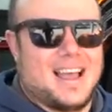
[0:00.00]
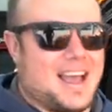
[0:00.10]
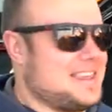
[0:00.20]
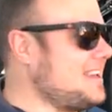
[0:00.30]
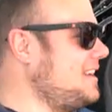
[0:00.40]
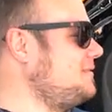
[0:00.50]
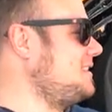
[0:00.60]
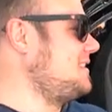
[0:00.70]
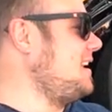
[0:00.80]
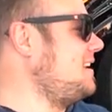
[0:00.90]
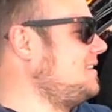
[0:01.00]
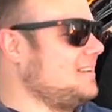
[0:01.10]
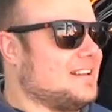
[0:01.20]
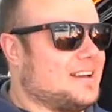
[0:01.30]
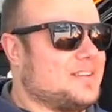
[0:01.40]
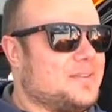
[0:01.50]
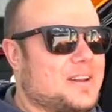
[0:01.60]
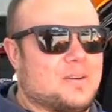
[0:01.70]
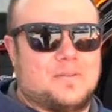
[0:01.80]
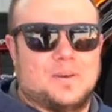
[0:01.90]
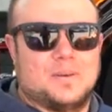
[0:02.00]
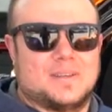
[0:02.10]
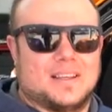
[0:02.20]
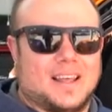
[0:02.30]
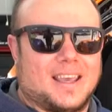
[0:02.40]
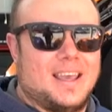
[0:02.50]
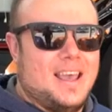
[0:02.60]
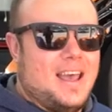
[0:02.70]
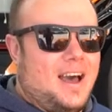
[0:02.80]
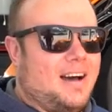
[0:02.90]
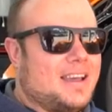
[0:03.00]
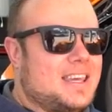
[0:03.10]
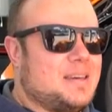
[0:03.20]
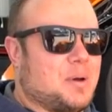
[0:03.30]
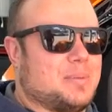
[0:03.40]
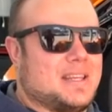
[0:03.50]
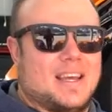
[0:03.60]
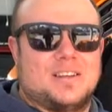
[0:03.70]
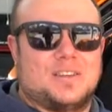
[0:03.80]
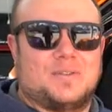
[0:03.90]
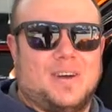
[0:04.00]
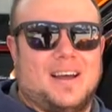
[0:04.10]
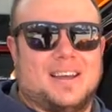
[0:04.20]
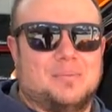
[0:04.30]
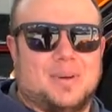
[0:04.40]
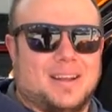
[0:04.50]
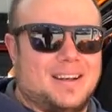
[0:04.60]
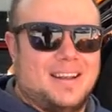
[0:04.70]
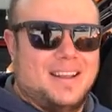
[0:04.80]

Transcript: I think I even said on the video, if you use it, like, I can keep up with Dan just fine, but...